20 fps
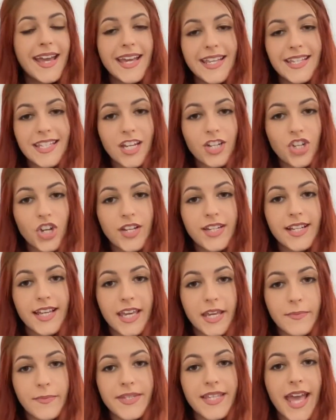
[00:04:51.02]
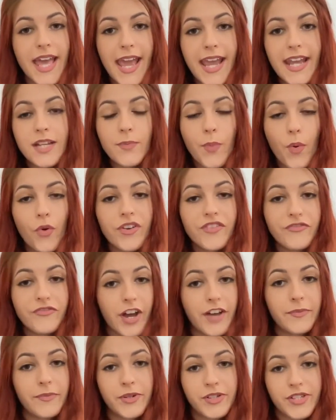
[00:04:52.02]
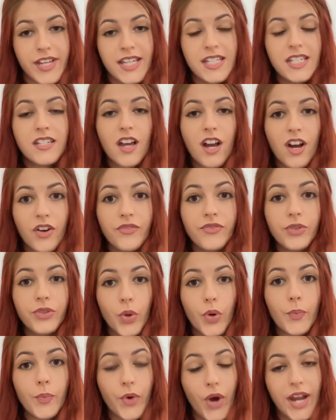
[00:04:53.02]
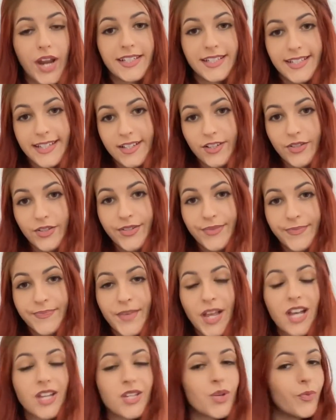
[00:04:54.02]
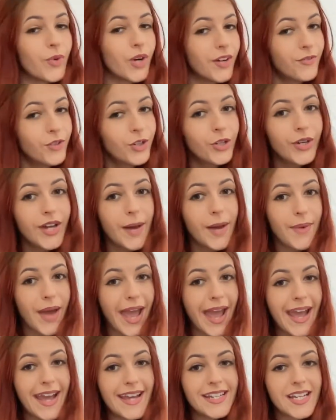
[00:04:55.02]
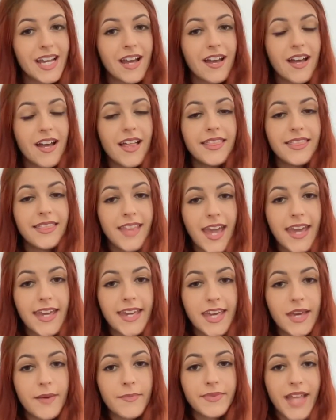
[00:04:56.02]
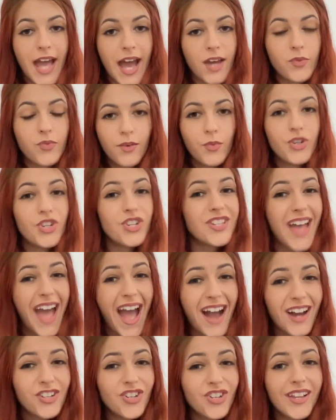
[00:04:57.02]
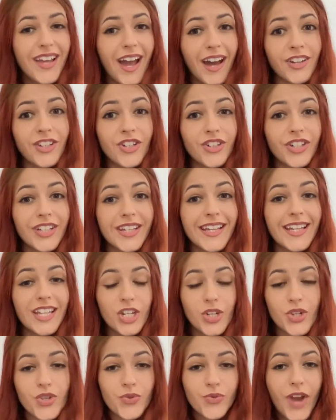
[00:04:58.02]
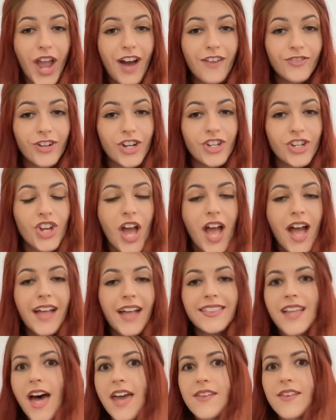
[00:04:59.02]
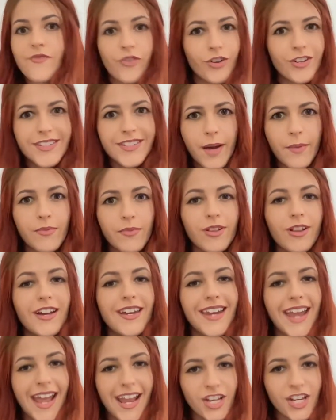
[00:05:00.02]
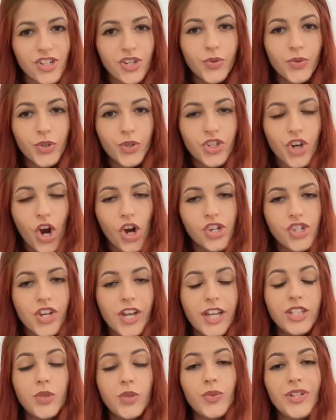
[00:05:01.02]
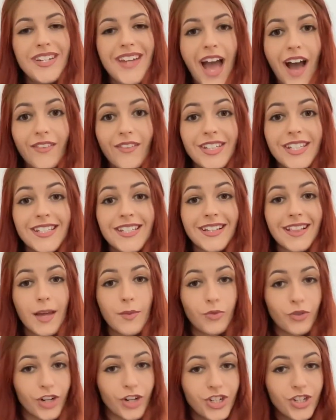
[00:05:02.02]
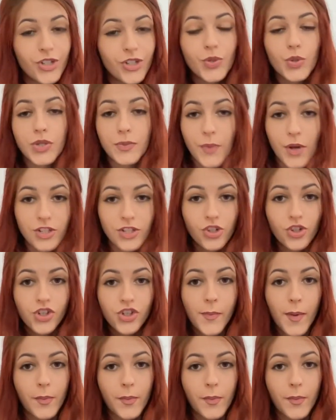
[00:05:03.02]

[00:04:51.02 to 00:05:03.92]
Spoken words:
InstaJet keeps 8.5% of your brand deals. So whatever you get paid, they keep that, which is actually under the industry average that, for example, an agent would charge, and you wouldn't have these collaborations or sponsorship